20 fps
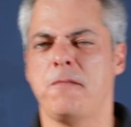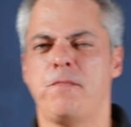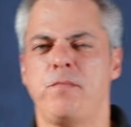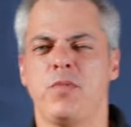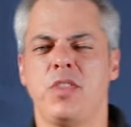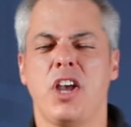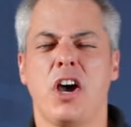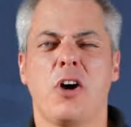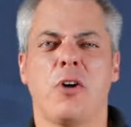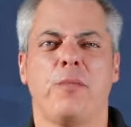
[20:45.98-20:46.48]

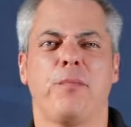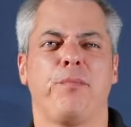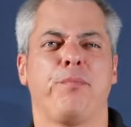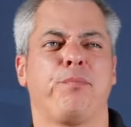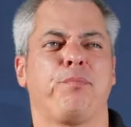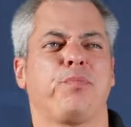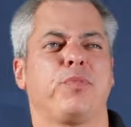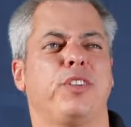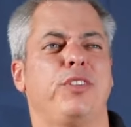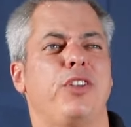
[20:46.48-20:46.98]
No.
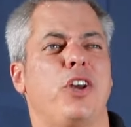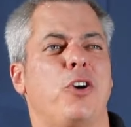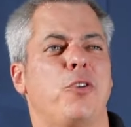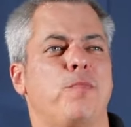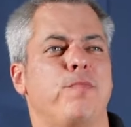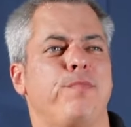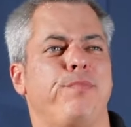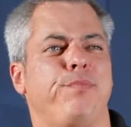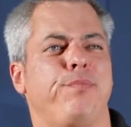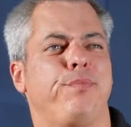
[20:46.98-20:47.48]

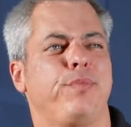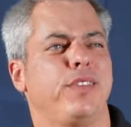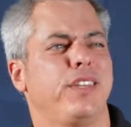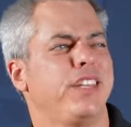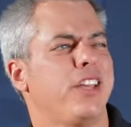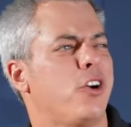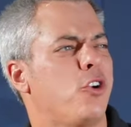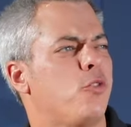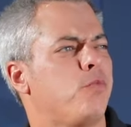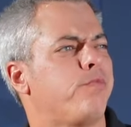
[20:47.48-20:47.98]
Nope.
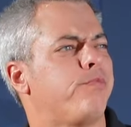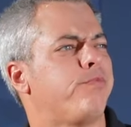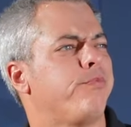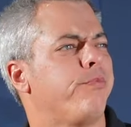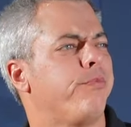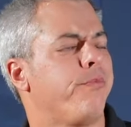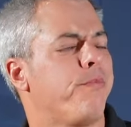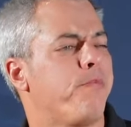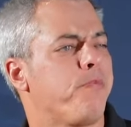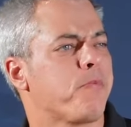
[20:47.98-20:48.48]
Nope.
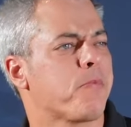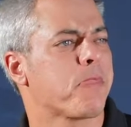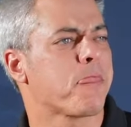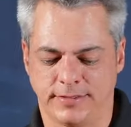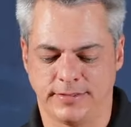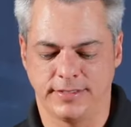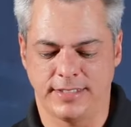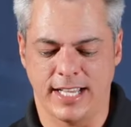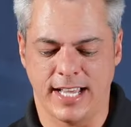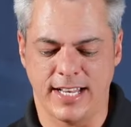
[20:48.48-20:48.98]

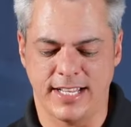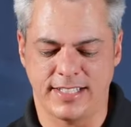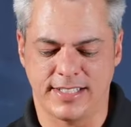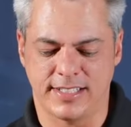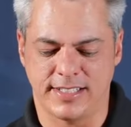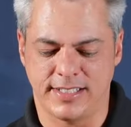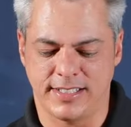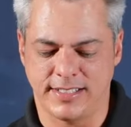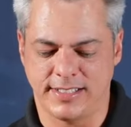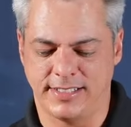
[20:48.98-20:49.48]
That
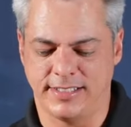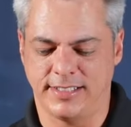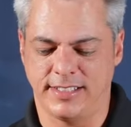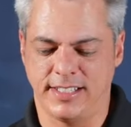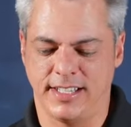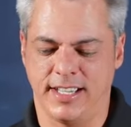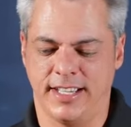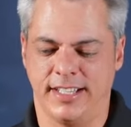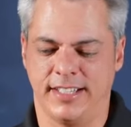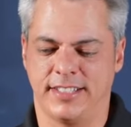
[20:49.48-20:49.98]

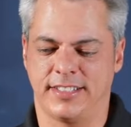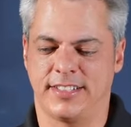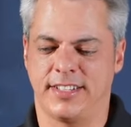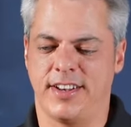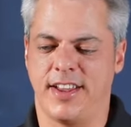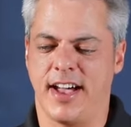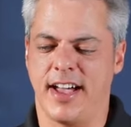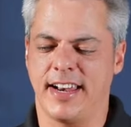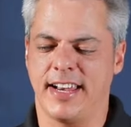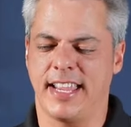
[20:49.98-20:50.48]
is
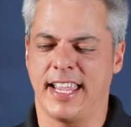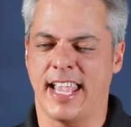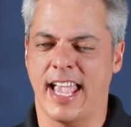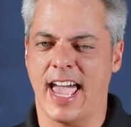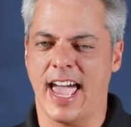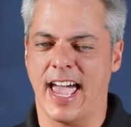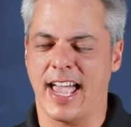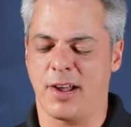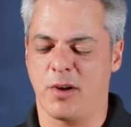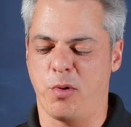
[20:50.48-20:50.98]
not
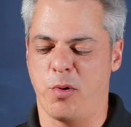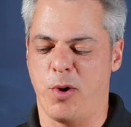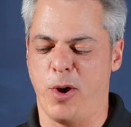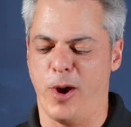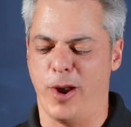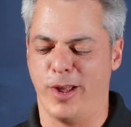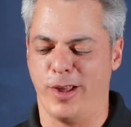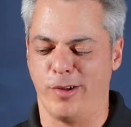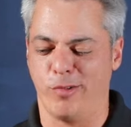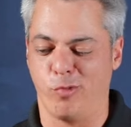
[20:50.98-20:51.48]
gag
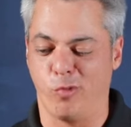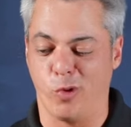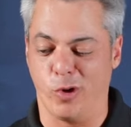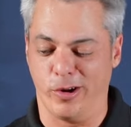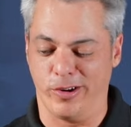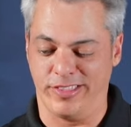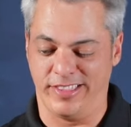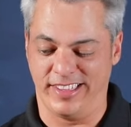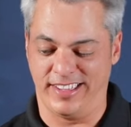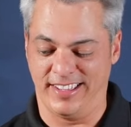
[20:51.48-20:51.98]

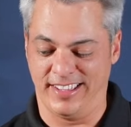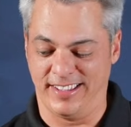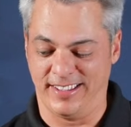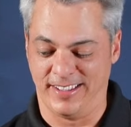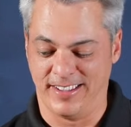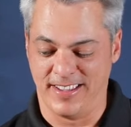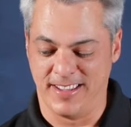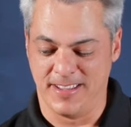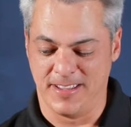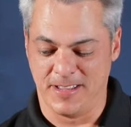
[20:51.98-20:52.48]
worthy.
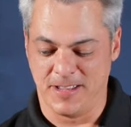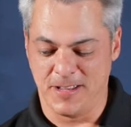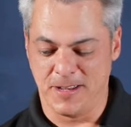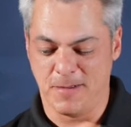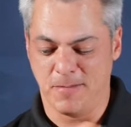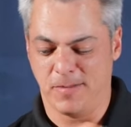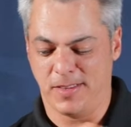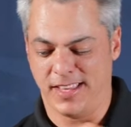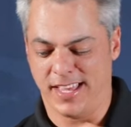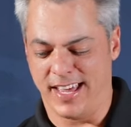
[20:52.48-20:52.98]

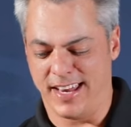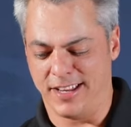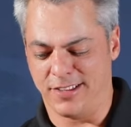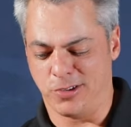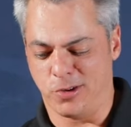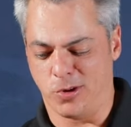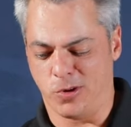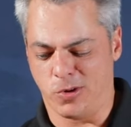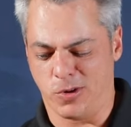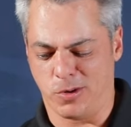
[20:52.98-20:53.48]
That is
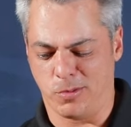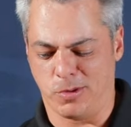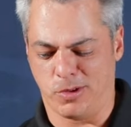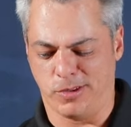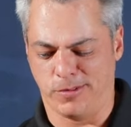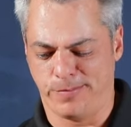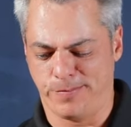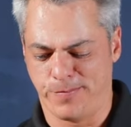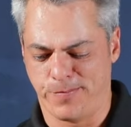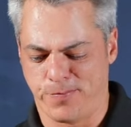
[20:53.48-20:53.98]

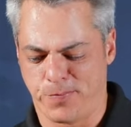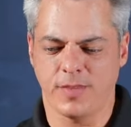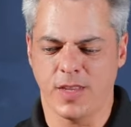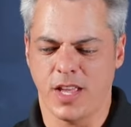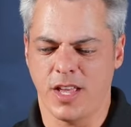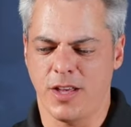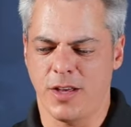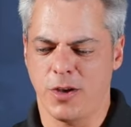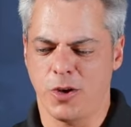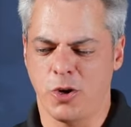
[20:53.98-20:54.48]
horrible.
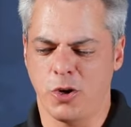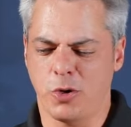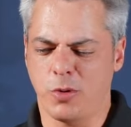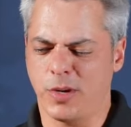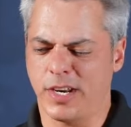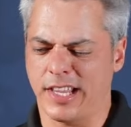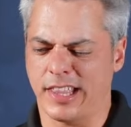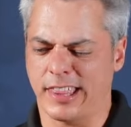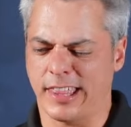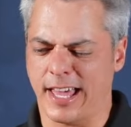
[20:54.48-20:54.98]
Who
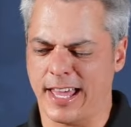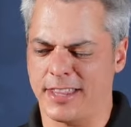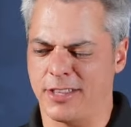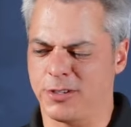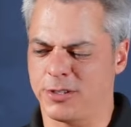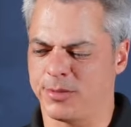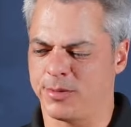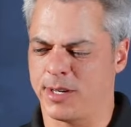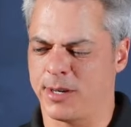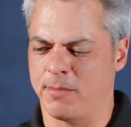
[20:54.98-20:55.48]
would have thought
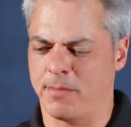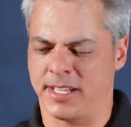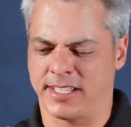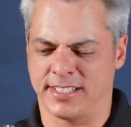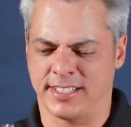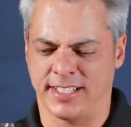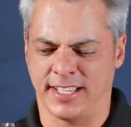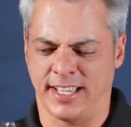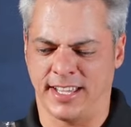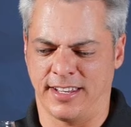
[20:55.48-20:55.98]
those would have
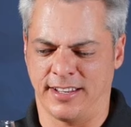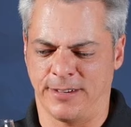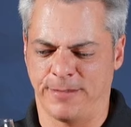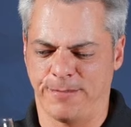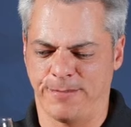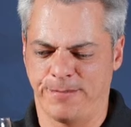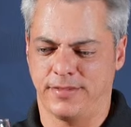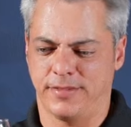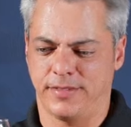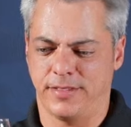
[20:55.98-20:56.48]
mixed together?
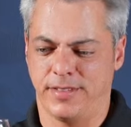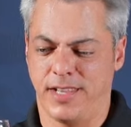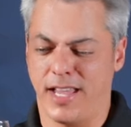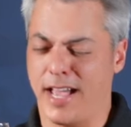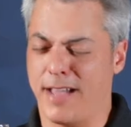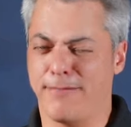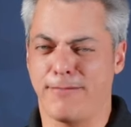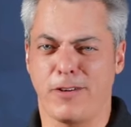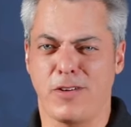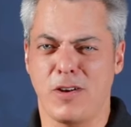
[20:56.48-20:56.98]

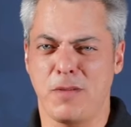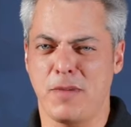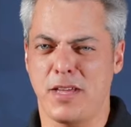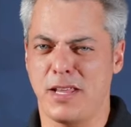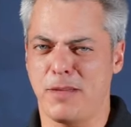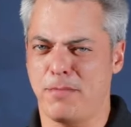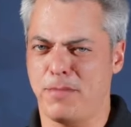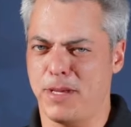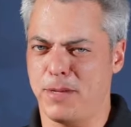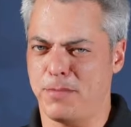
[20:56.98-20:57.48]
Not very
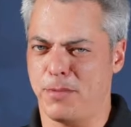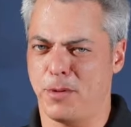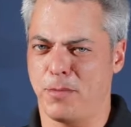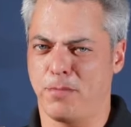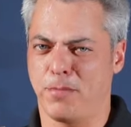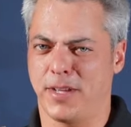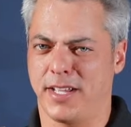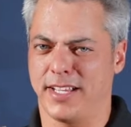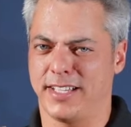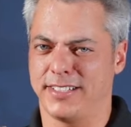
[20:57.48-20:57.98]
many people,
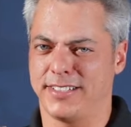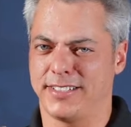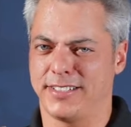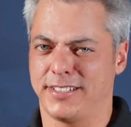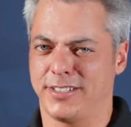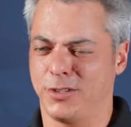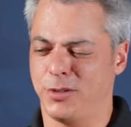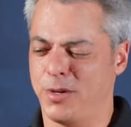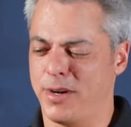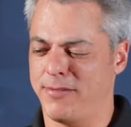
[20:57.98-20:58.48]

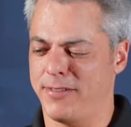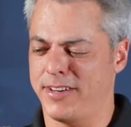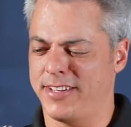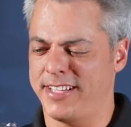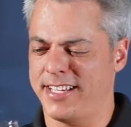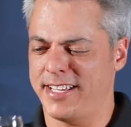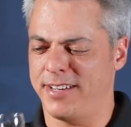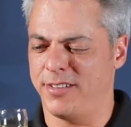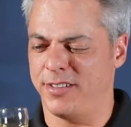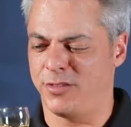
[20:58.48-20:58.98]
because whoever
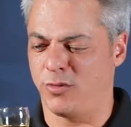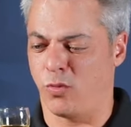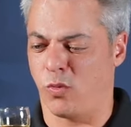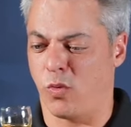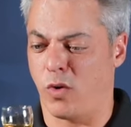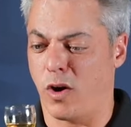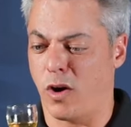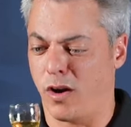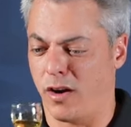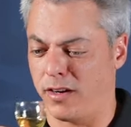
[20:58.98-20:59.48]
did is
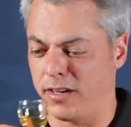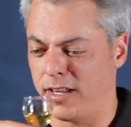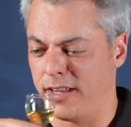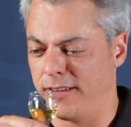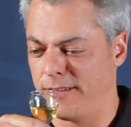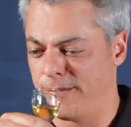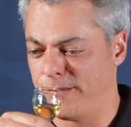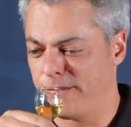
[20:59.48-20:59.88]
wrong.